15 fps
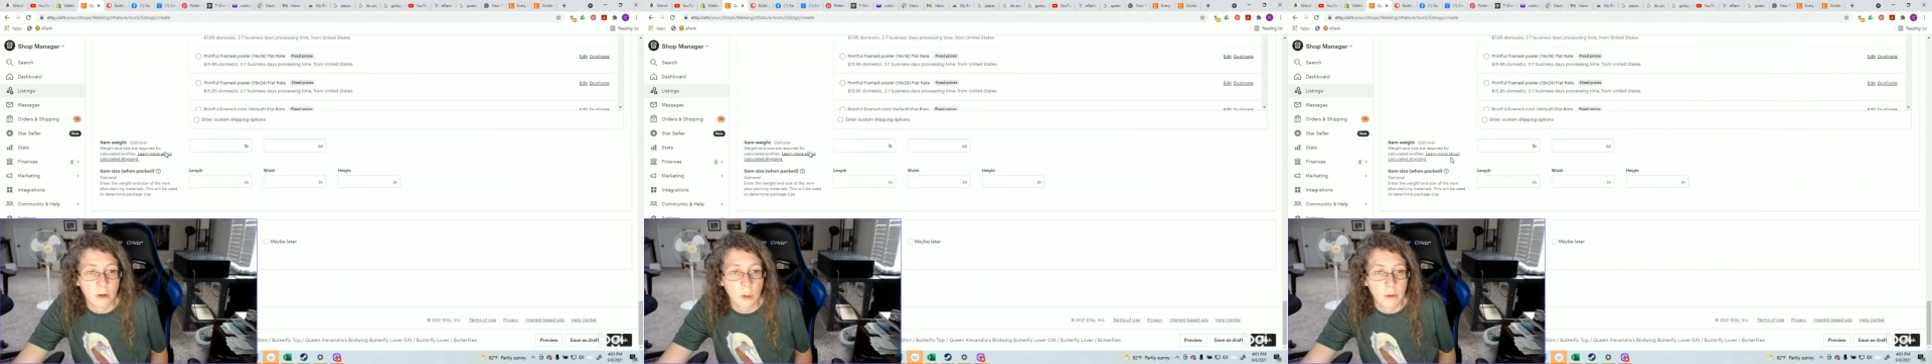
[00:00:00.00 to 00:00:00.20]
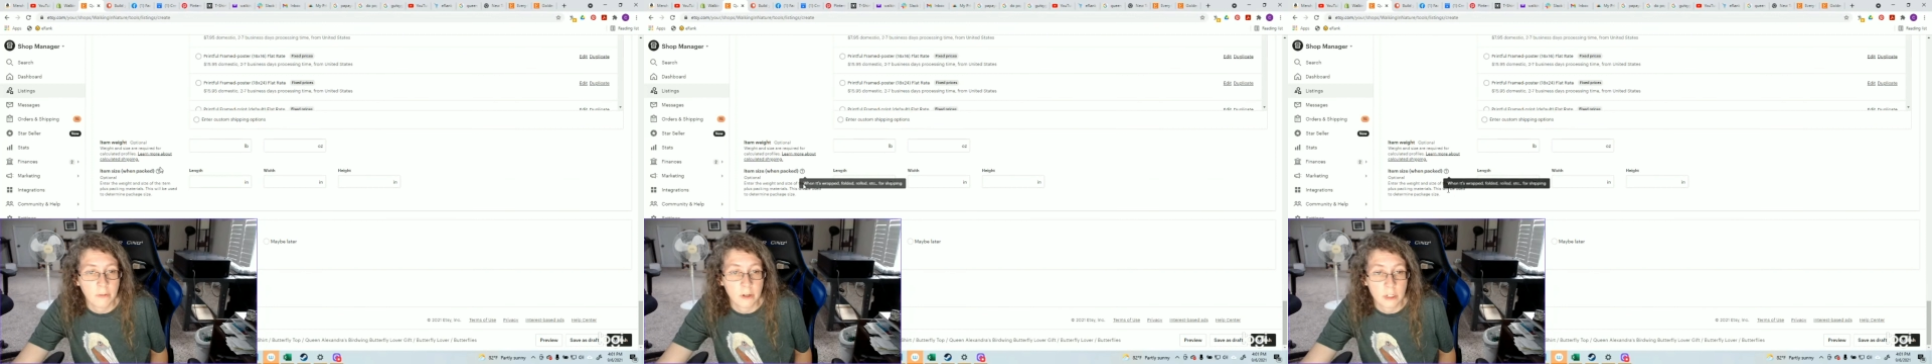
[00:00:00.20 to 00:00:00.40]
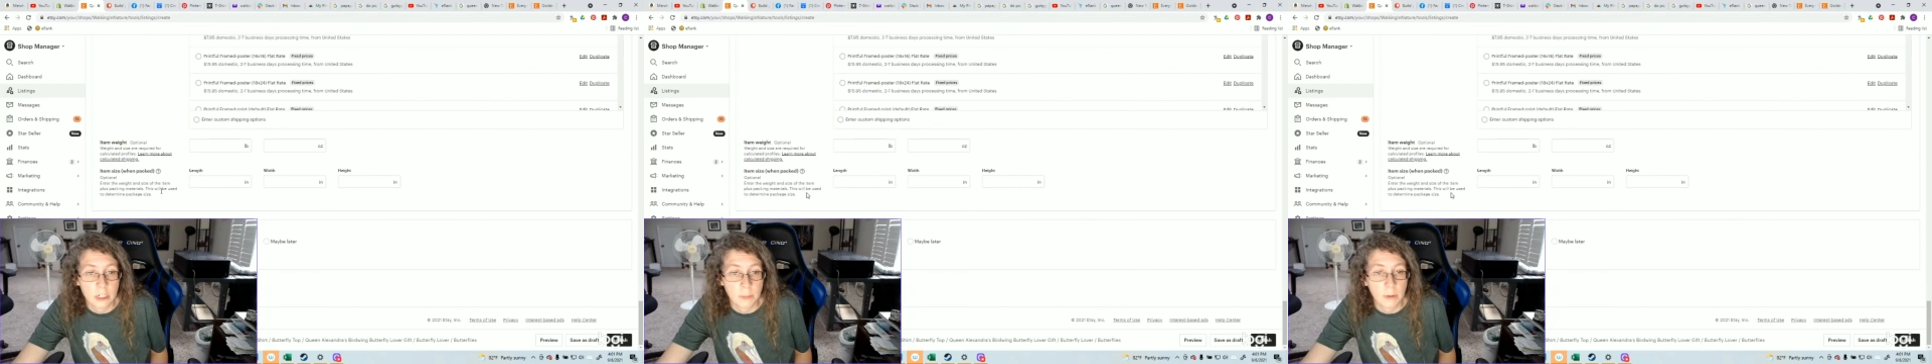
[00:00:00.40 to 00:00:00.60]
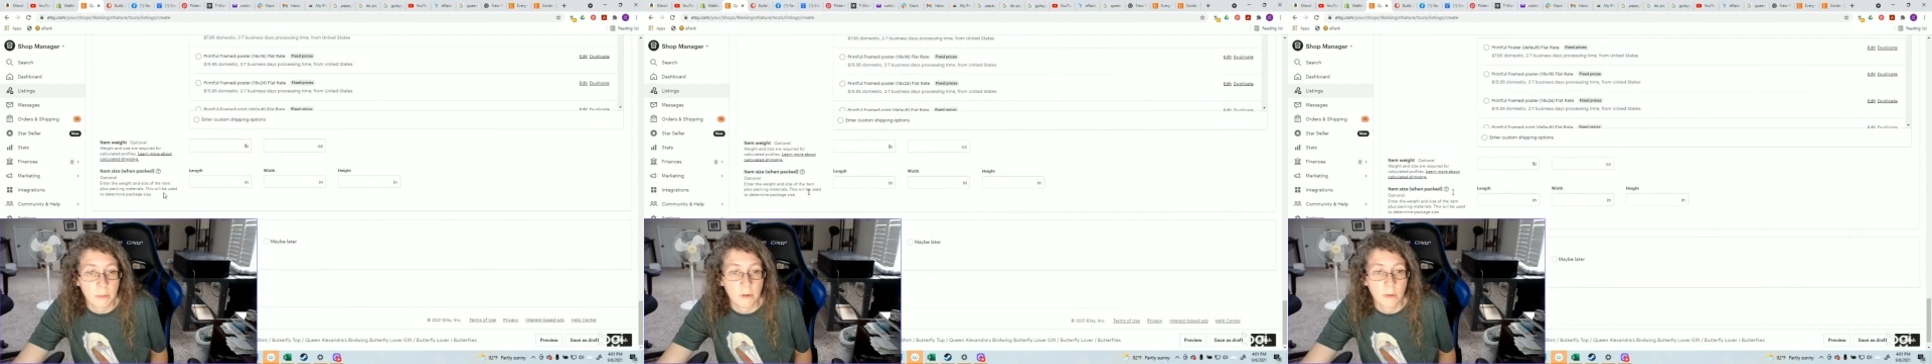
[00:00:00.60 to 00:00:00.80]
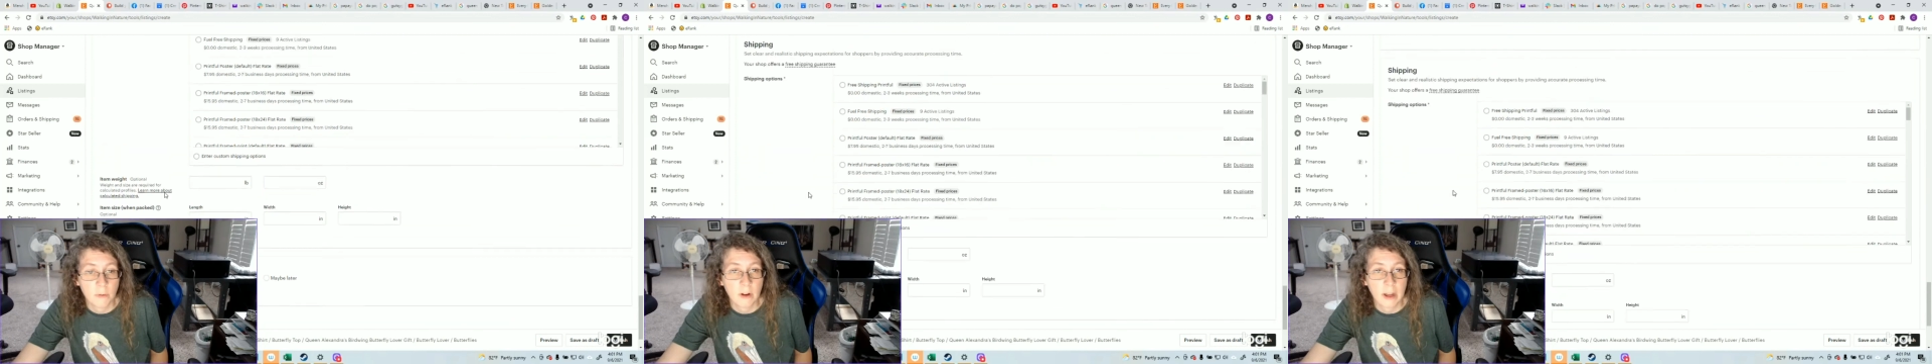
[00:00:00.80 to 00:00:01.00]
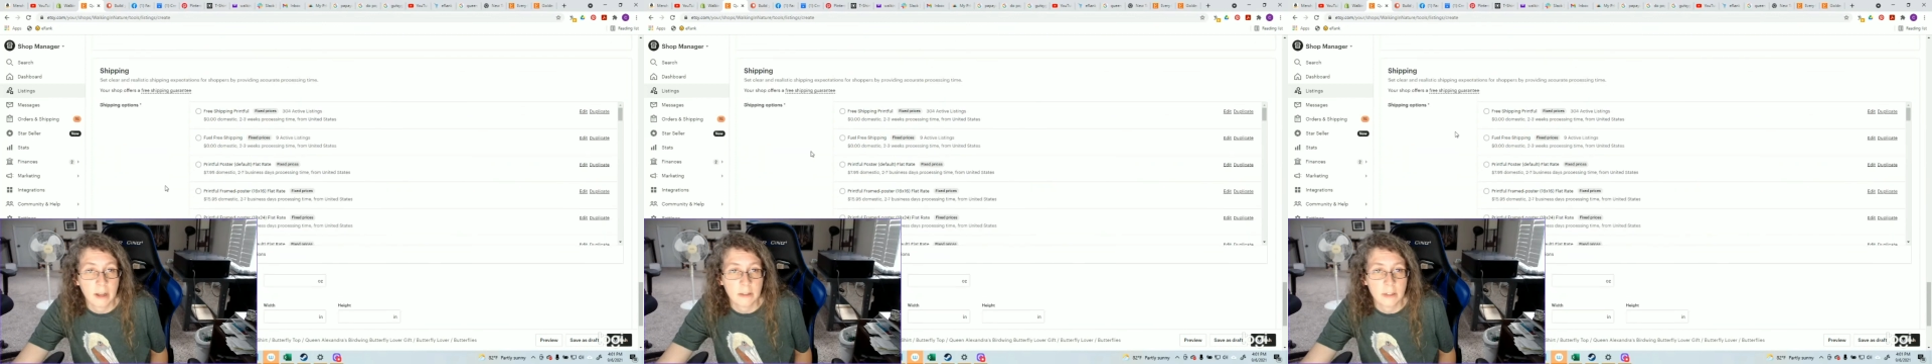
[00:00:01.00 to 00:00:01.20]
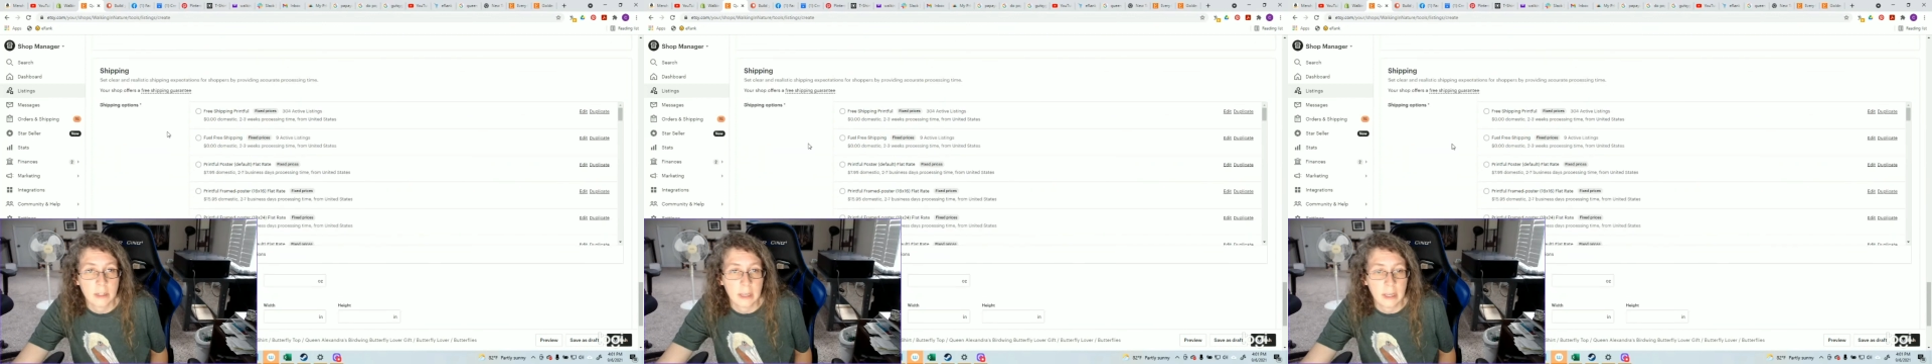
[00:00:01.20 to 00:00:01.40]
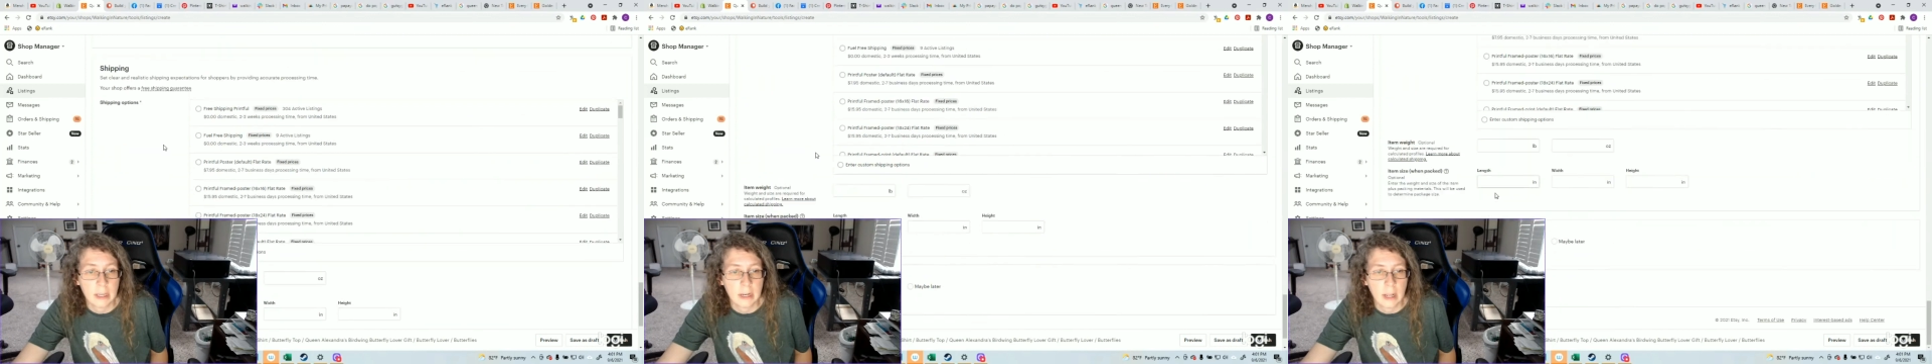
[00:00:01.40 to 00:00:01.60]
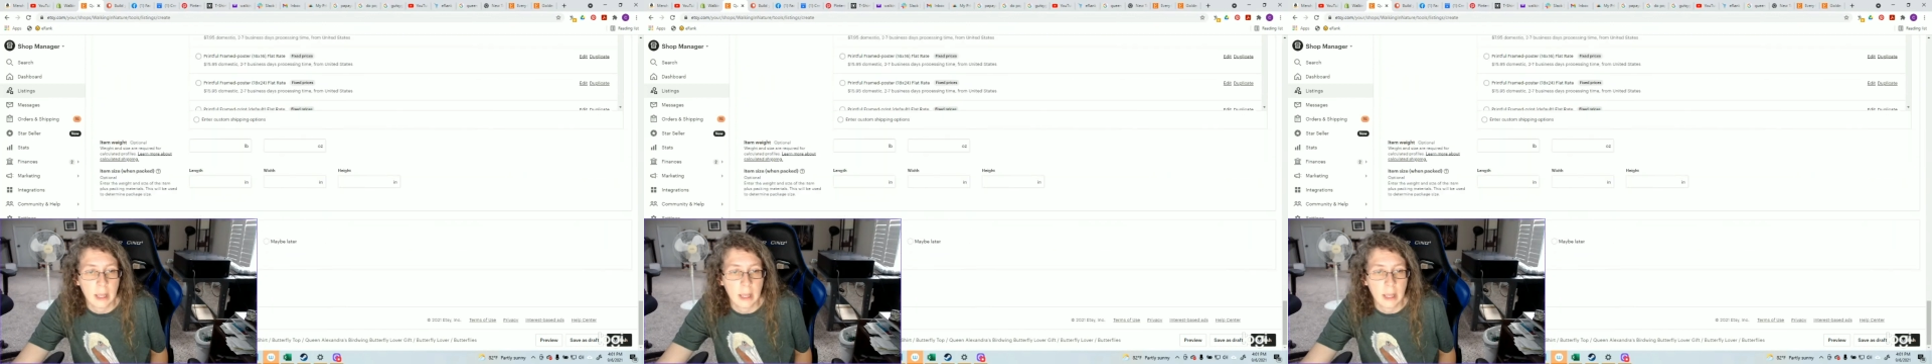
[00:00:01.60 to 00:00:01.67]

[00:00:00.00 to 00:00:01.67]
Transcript: you have your shipping profiles to hit,